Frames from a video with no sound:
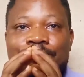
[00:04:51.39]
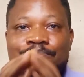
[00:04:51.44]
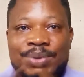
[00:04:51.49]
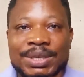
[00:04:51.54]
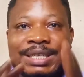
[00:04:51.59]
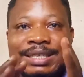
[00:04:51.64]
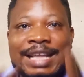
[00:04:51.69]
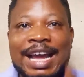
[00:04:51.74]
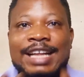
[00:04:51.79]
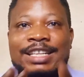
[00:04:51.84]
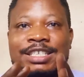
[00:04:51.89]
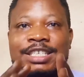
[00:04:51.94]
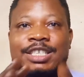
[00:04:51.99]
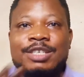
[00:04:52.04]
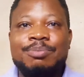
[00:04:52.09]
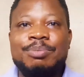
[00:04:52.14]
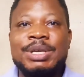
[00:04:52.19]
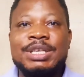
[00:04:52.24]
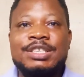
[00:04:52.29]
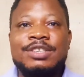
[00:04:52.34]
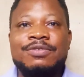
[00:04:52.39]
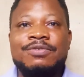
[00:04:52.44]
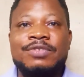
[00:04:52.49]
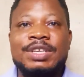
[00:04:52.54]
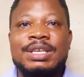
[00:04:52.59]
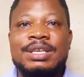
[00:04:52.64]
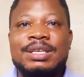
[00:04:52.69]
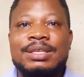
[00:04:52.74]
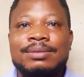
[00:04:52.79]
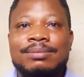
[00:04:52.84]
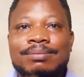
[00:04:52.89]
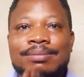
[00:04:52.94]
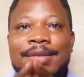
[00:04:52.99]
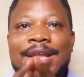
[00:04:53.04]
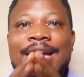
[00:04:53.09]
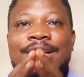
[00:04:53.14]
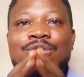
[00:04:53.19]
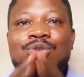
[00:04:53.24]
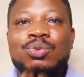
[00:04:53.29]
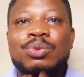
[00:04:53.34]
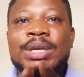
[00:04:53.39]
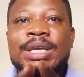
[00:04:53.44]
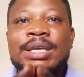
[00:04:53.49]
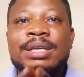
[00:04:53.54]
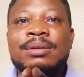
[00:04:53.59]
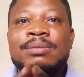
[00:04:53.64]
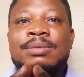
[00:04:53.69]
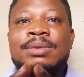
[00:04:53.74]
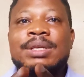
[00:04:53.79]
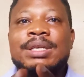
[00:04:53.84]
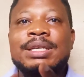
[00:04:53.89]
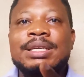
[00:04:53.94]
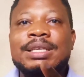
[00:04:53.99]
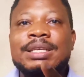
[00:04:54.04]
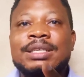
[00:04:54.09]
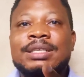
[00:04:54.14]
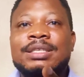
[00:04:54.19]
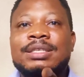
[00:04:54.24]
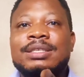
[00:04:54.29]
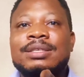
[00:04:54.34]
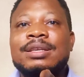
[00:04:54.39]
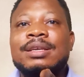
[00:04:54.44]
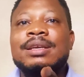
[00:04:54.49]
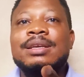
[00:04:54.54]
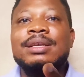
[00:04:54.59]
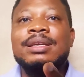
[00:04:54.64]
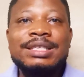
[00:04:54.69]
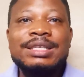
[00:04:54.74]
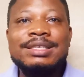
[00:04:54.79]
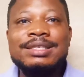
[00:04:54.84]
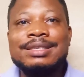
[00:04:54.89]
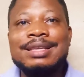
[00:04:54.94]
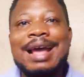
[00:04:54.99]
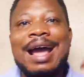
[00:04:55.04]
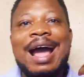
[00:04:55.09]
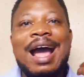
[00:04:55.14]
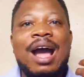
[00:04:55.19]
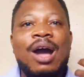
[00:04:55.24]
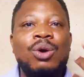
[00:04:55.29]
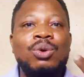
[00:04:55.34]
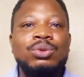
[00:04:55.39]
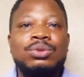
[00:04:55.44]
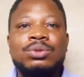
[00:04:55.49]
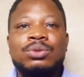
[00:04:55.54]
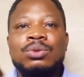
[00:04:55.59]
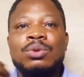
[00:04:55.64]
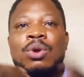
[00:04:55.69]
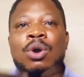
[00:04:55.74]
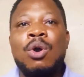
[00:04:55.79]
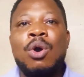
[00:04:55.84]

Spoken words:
Be that specific. That way it weeds out